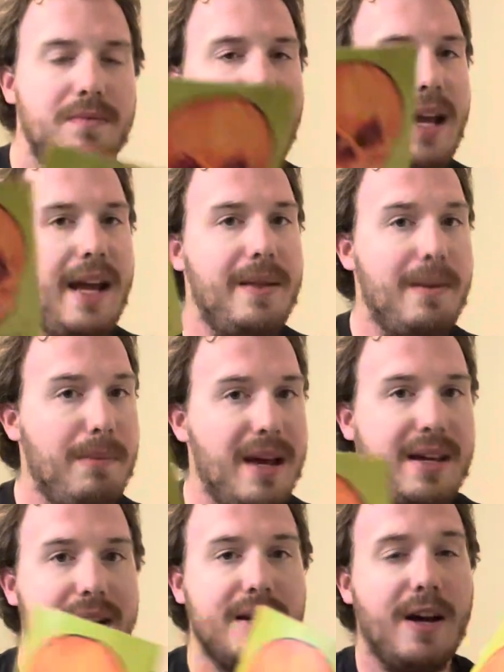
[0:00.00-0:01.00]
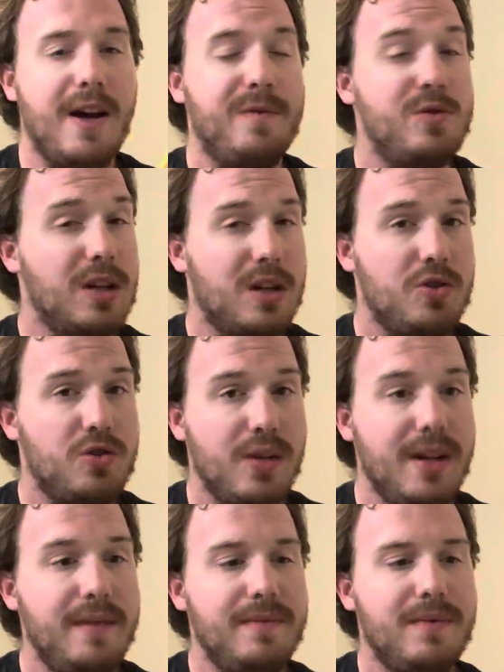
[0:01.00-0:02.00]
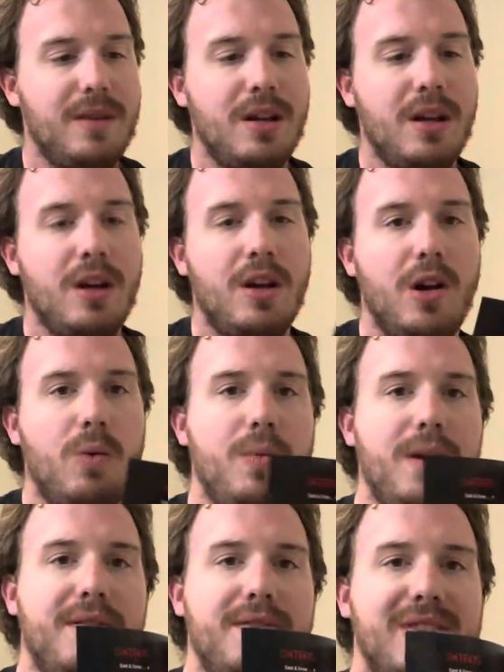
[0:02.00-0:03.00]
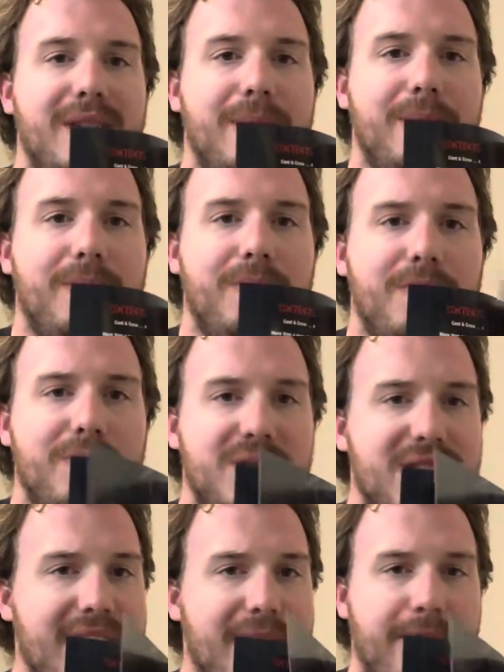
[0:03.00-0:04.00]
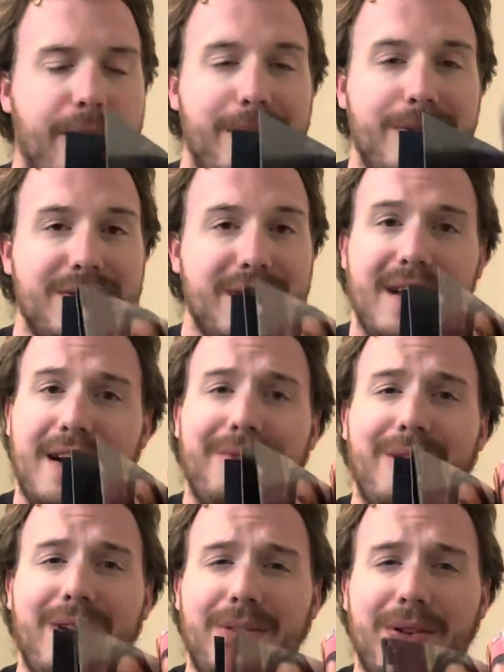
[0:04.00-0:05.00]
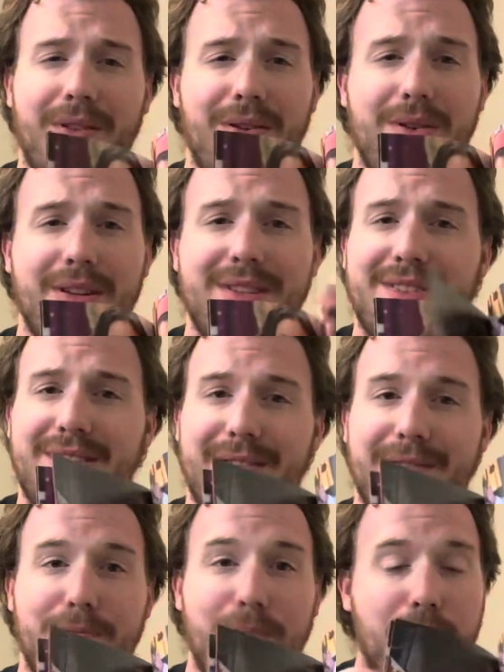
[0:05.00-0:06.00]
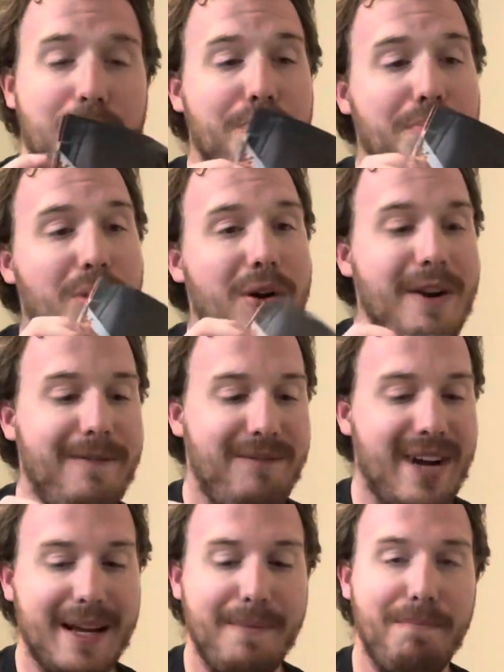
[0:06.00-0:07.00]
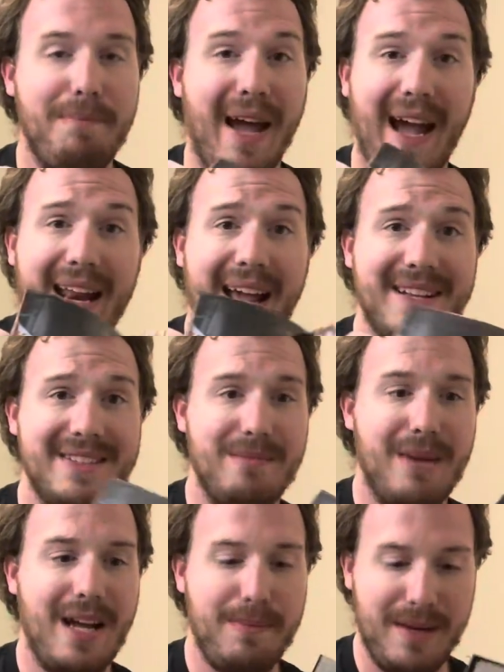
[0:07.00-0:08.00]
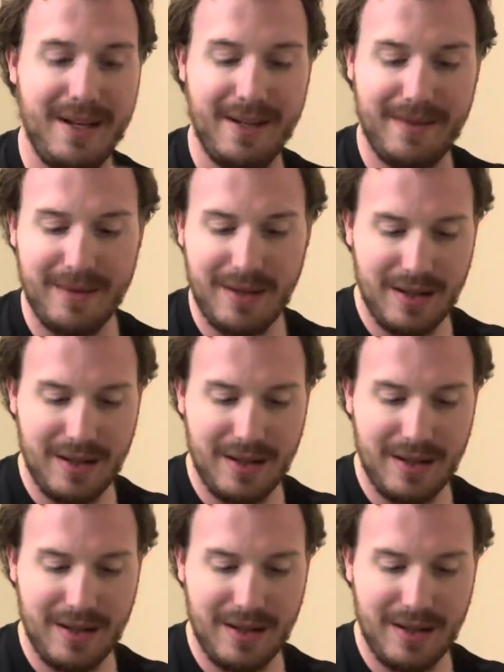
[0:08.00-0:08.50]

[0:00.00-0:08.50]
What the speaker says: and the making of Trick or Treat with some scene photos in it. I've already looked through this. It's pretty fucking badass in my opinion.